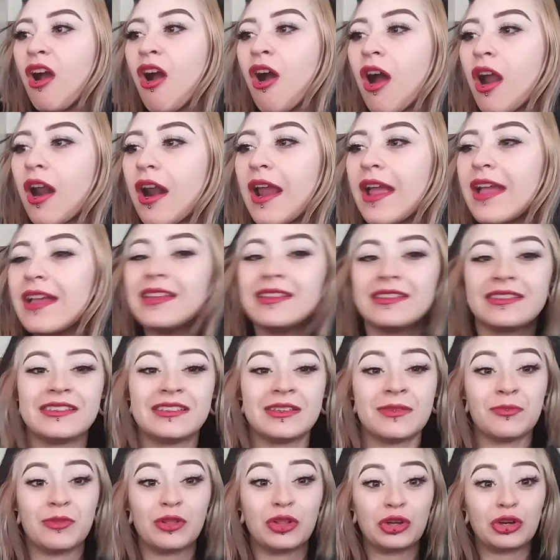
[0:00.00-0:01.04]
are a
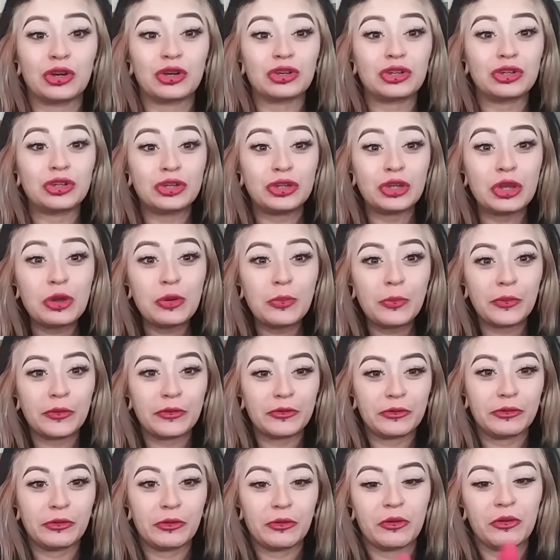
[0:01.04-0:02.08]
similar dupe
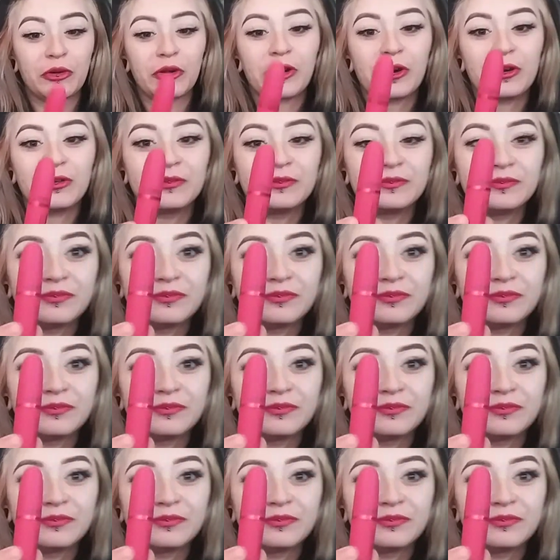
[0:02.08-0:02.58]
for.